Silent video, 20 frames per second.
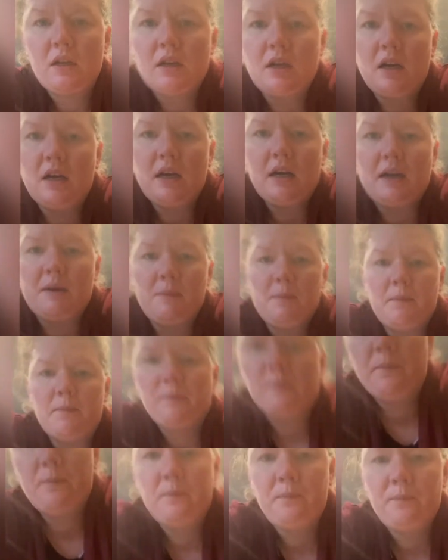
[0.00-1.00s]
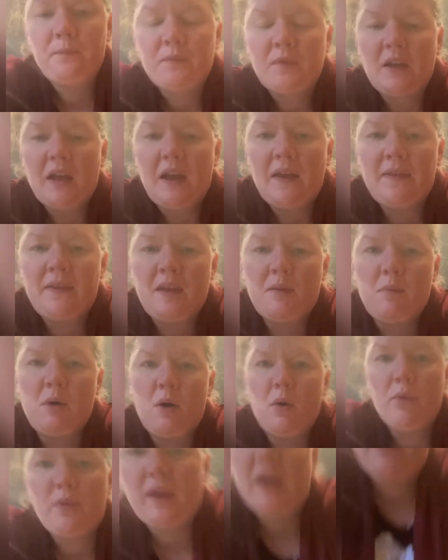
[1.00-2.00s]
And they
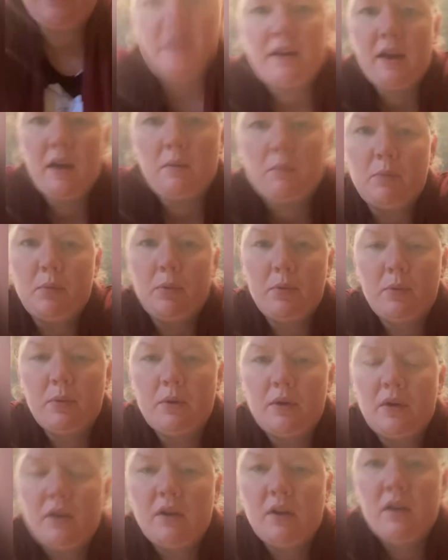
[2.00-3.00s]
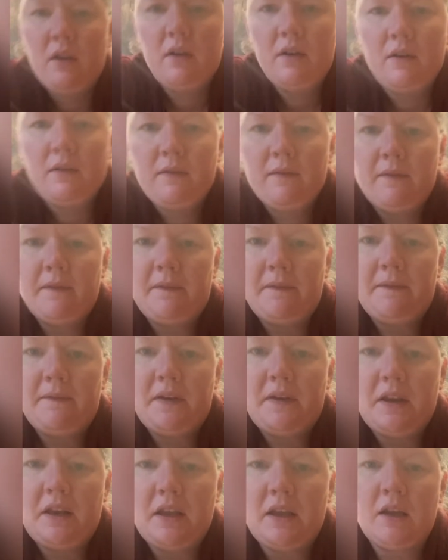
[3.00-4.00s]
both end up
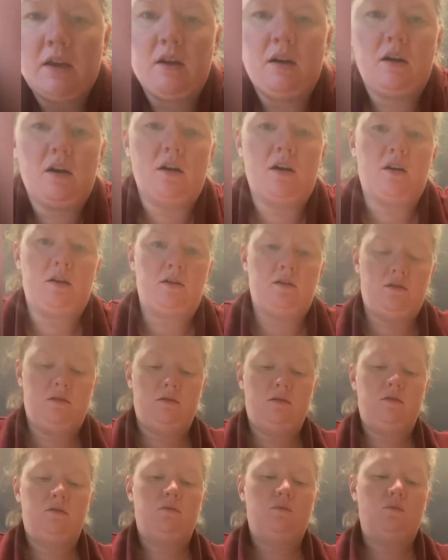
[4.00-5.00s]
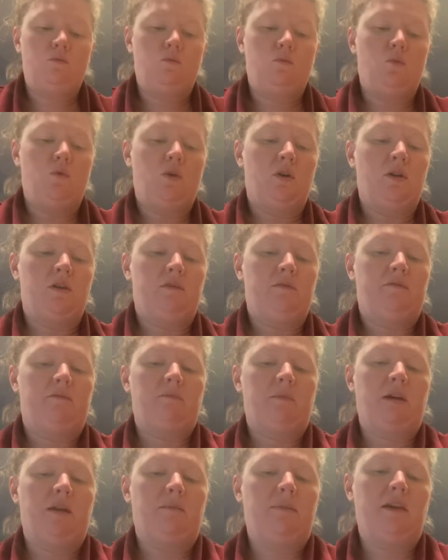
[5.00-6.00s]
fitting on one of
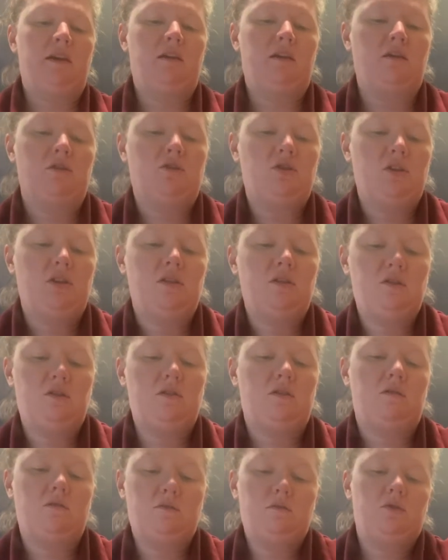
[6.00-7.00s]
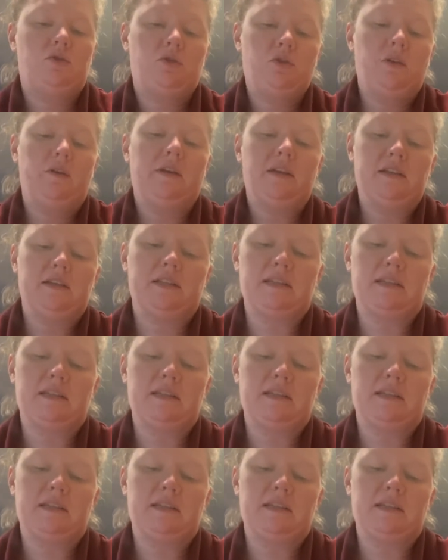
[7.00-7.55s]
my baking sheets, so I'll show you guys